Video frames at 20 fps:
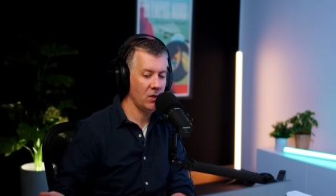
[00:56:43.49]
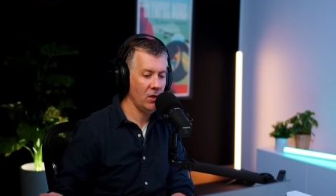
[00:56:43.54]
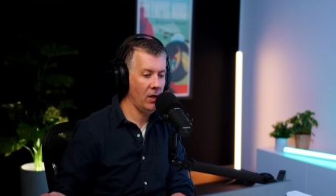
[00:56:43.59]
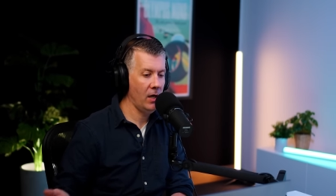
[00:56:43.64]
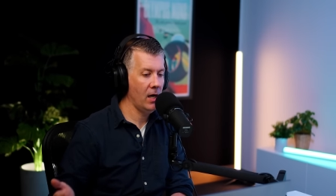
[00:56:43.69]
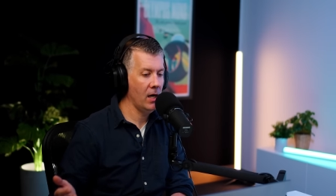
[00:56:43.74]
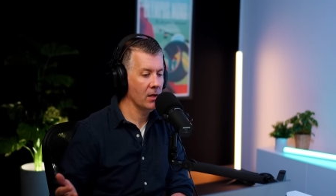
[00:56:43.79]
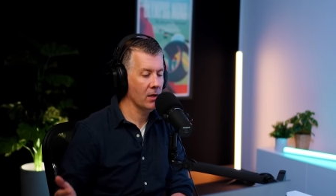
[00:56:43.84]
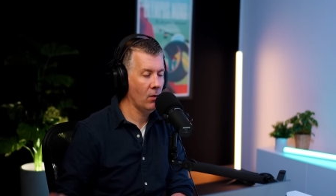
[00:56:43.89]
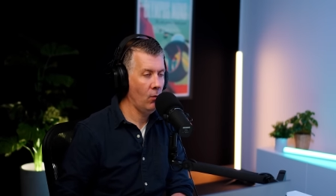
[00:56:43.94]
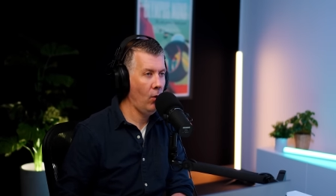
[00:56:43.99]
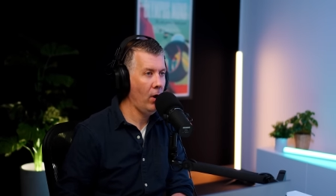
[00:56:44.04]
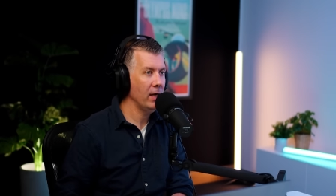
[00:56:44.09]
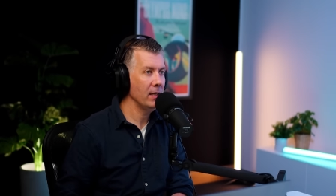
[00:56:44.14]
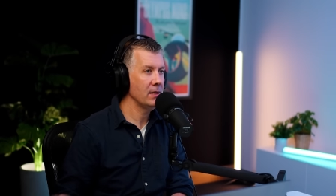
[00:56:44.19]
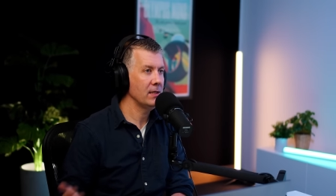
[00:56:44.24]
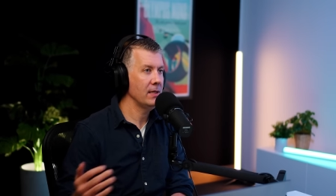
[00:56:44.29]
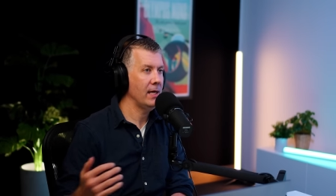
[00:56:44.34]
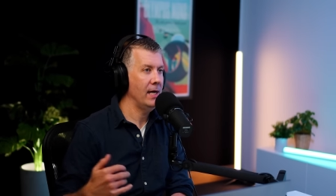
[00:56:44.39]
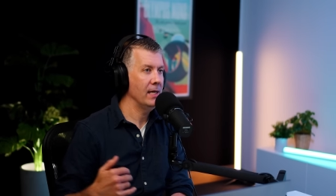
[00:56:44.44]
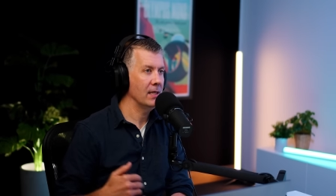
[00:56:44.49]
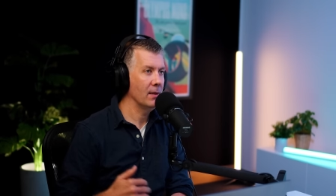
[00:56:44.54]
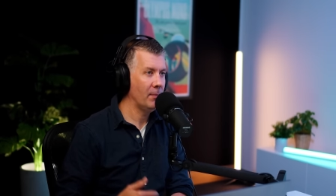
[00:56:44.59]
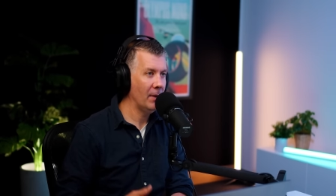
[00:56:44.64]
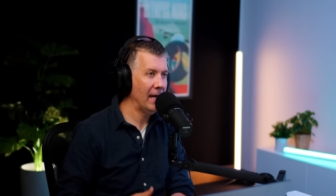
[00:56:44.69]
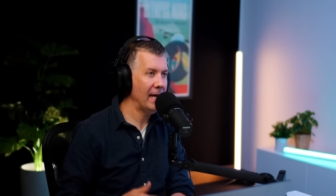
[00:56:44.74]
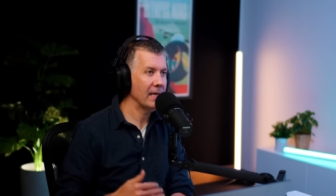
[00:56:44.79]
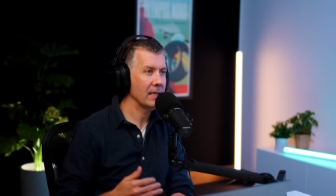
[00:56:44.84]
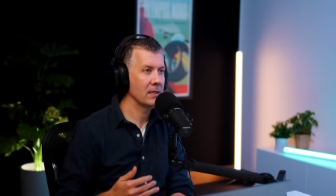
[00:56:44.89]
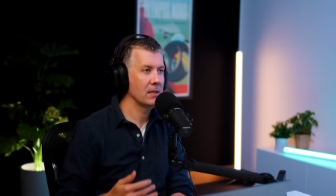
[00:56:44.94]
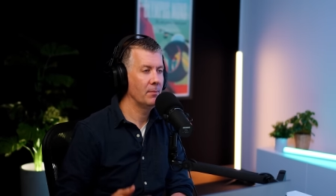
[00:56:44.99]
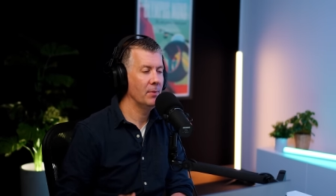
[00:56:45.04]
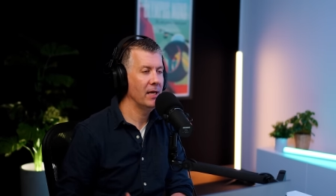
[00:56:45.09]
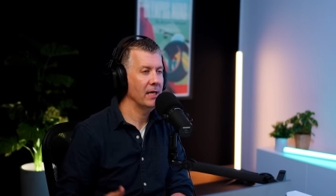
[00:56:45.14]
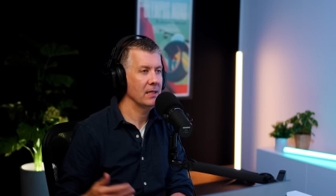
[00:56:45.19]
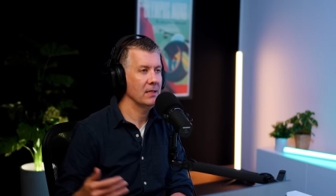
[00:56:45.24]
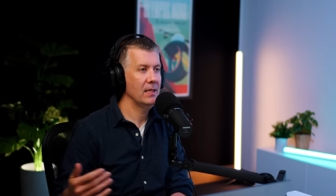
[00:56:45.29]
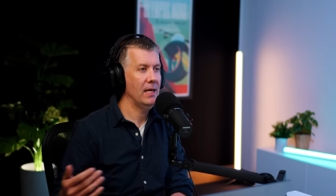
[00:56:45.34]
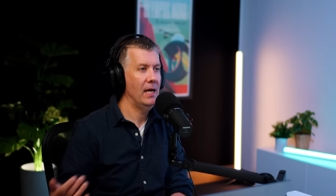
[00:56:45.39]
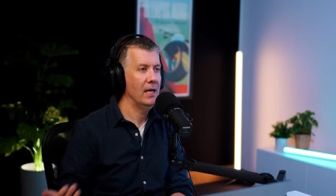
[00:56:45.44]
So you get the whites to hate the blacks, the
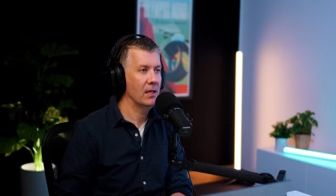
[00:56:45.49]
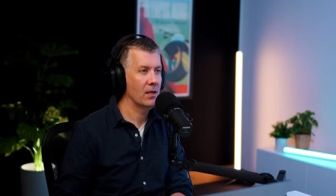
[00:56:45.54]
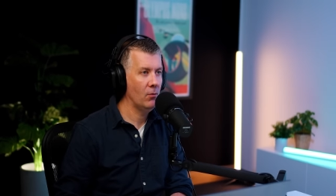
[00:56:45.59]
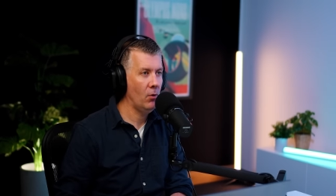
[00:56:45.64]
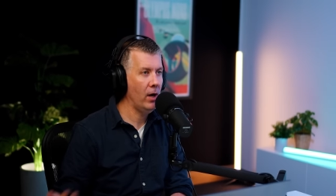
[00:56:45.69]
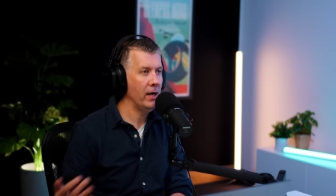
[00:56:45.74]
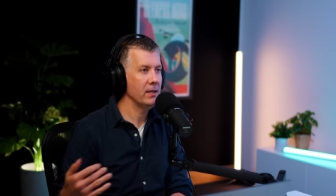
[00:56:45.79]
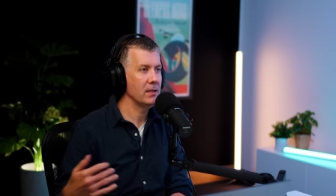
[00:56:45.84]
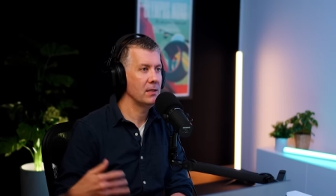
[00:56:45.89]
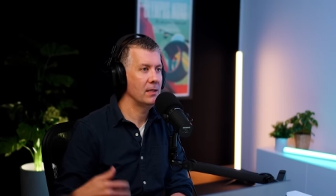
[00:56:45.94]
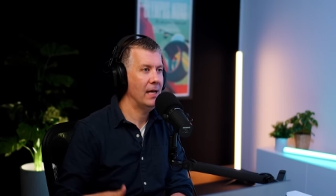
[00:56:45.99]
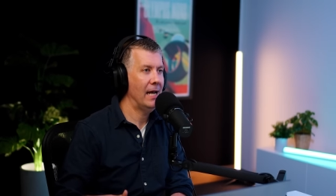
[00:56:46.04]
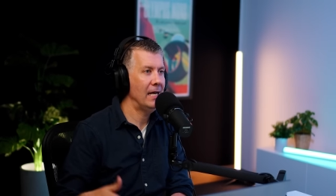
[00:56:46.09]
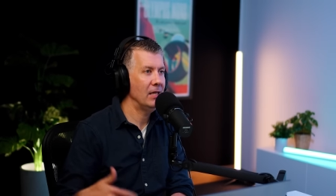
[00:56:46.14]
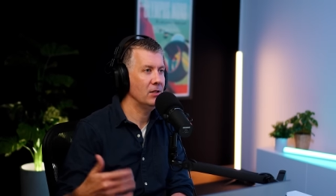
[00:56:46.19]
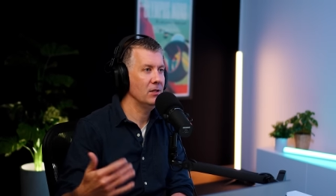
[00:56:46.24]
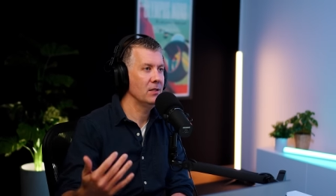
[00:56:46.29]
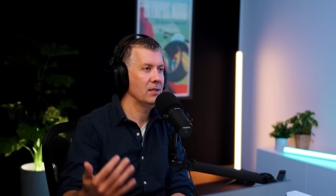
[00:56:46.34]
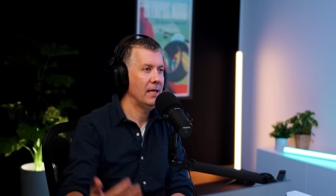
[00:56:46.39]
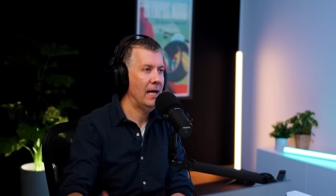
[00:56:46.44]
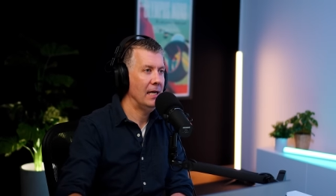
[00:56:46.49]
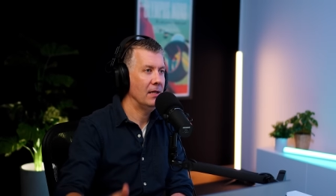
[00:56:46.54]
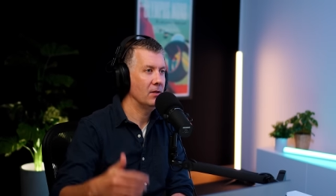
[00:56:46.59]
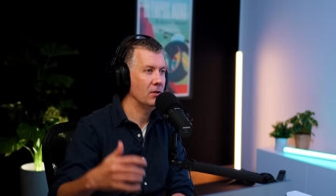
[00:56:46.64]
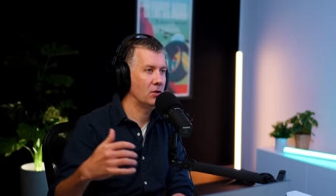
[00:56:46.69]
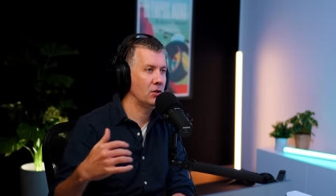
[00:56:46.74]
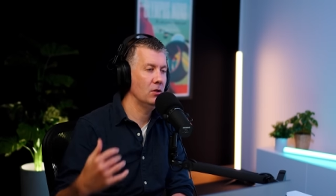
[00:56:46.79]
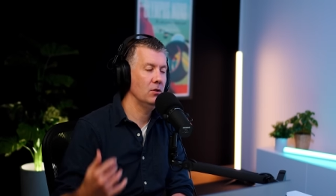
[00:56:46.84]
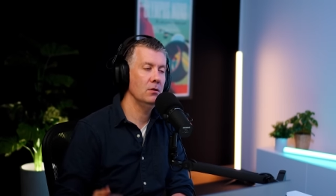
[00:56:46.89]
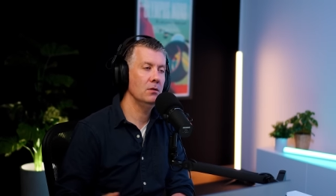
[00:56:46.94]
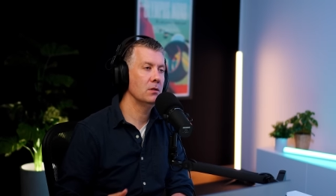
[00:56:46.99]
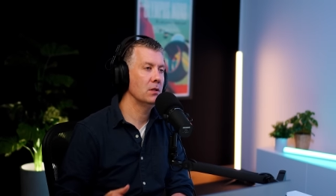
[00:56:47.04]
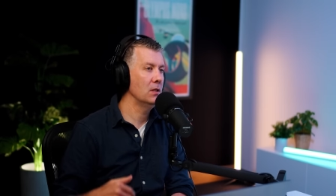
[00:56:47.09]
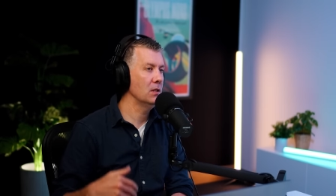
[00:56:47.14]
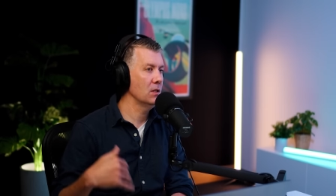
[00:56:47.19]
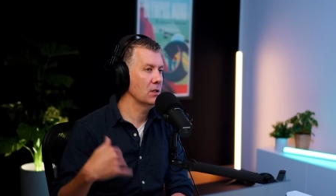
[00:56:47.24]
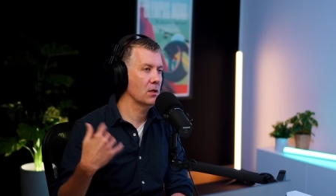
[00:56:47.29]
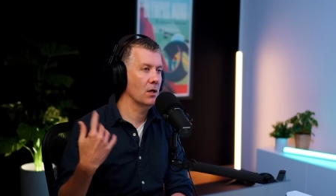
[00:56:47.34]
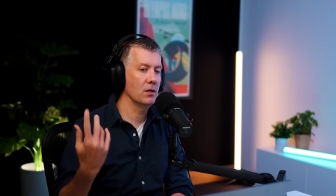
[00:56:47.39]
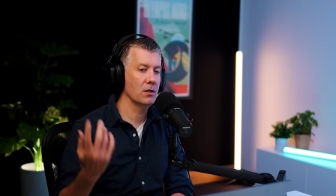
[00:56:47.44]
blacks to hate the whites, the Asians to hate the Jews,
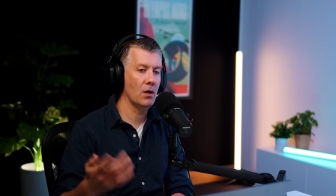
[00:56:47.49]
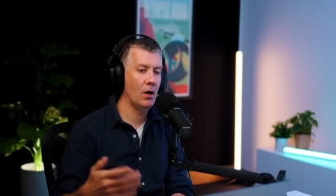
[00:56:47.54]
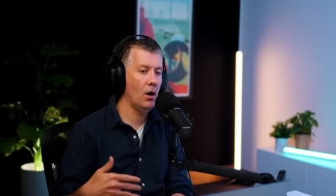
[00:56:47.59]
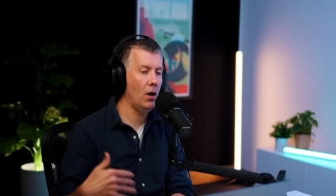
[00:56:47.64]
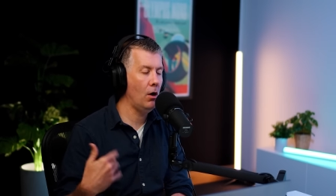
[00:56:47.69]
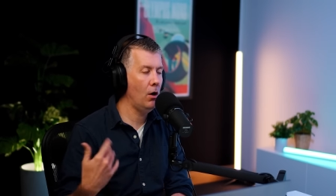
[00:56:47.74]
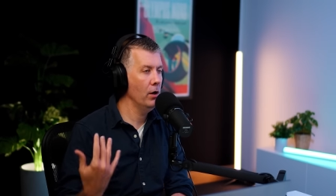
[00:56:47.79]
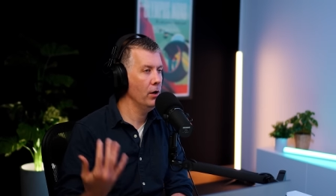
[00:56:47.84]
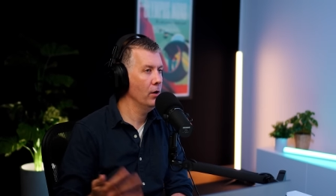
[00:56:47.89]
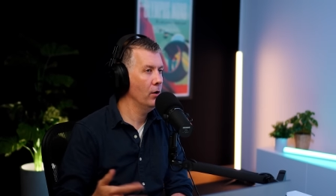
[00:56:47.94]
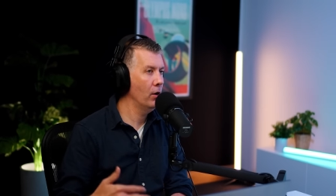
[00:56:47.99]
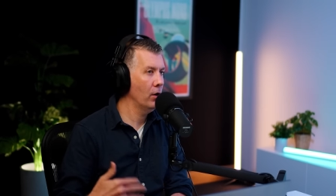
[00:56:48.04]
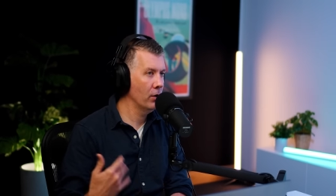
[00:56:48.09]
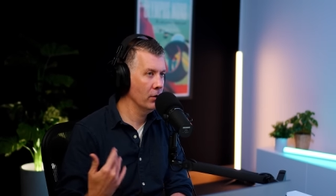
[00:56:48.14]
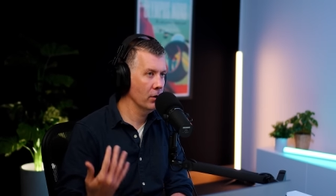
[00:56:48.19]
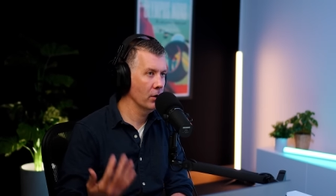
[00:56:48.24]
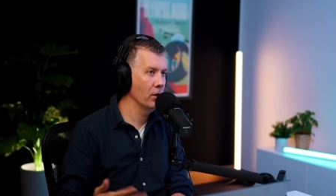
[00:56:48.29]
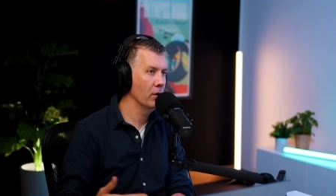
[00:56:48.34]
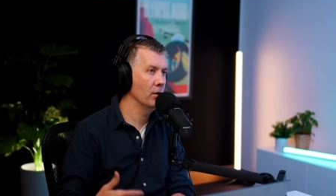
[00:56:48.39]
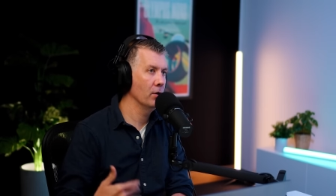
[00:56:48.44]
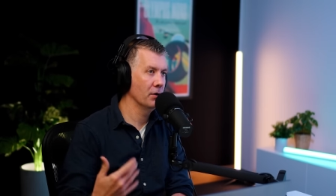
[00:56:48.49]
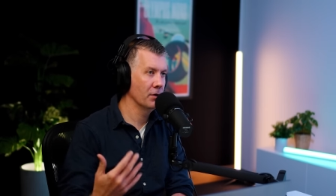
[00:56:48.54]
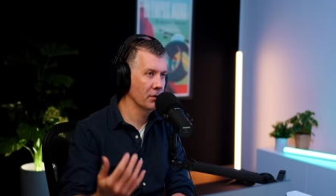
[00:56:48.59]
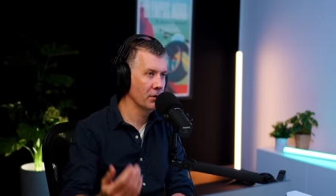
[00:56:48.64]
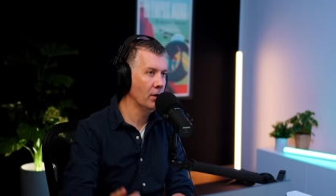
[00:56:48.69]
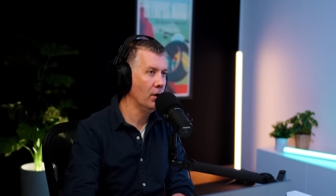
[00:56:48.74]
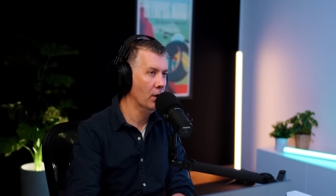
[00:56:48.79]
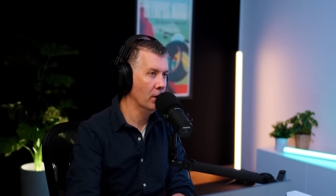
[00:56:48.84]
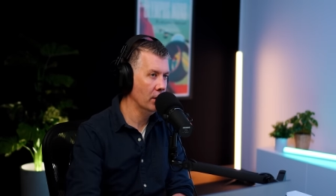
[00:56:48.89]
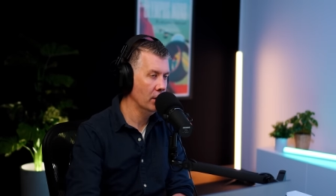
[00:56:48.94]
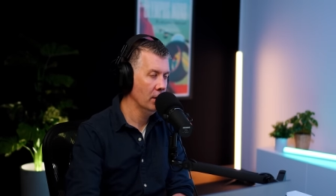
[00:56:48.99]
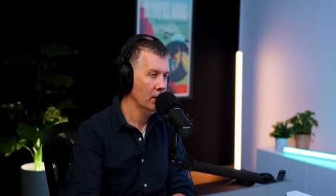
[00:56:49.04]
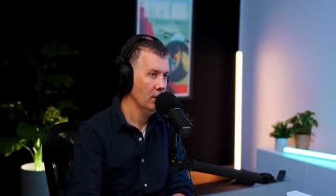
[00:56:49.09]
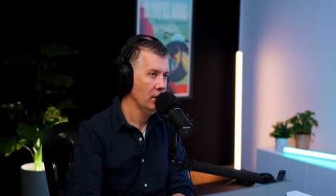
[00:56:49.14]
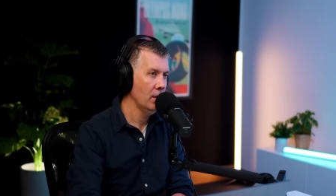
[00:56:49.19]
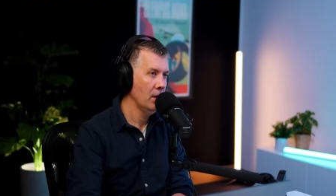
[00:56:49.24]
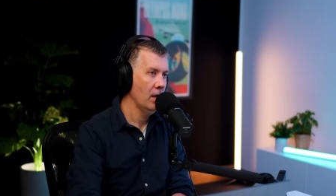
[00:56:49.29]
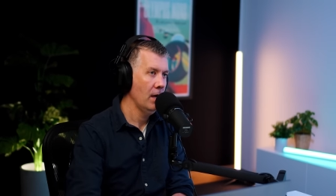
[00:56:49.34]
and it just goes on and on and on and on and on.